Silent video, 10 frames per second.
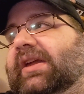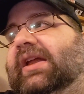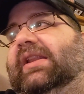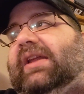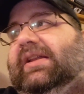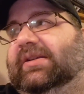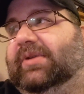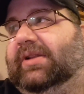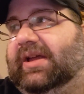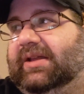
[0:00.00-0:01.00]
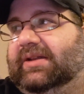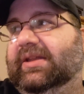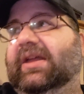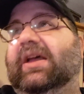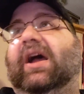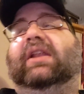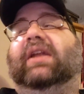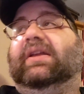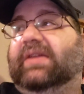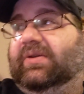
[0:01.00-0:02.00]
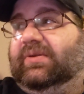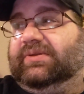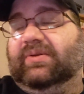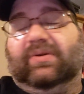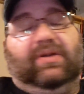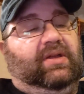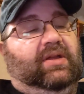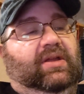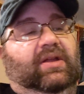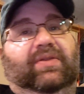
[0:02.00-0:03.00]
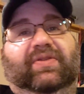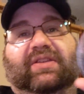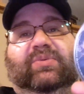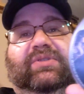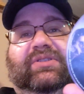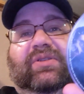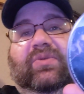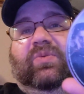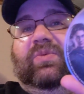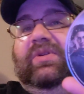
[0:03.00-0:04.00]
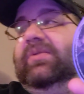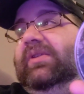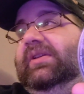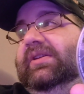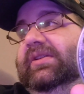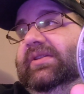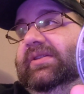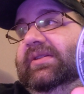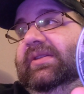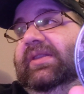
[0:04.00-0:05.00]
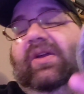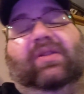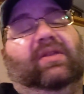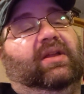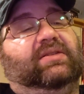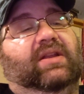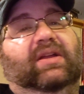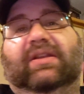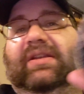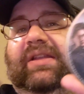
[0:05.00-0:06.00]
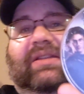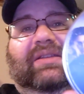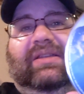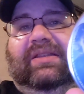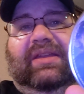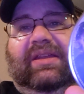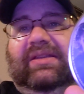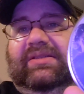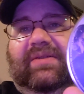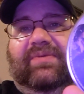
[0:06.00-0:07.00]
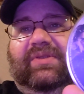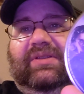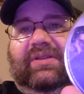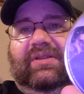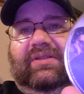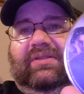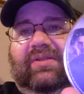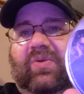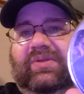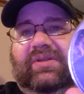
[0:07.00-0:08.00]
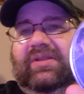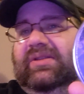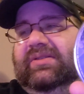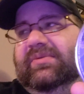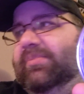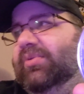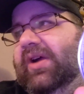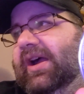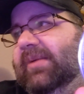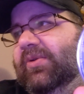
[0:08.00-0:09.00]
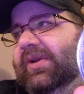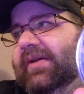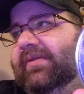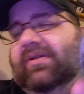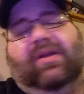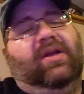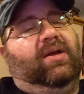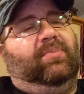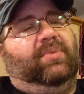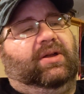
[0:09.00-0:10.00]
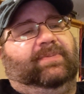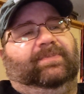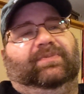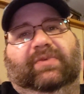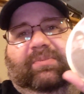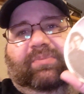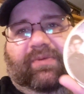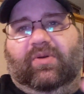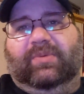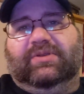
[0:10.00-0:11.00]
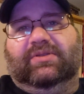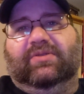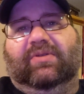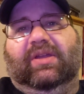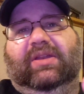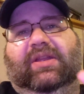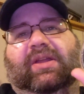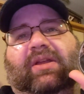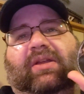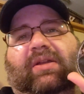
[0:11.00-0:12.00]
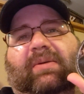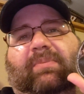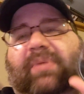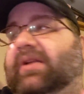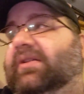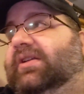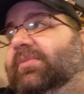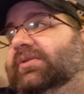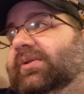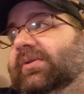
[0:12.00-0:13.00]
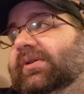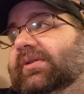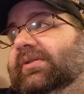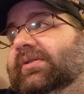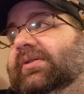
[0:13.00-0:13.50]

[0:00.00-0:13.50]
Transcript: and I liked him a lot. I liked that whole story. This one's still really, really good. The only, like I said, I didn't like the kiddie stuff with the going to the prom or whatever, but performances are great. Better Dumbledore.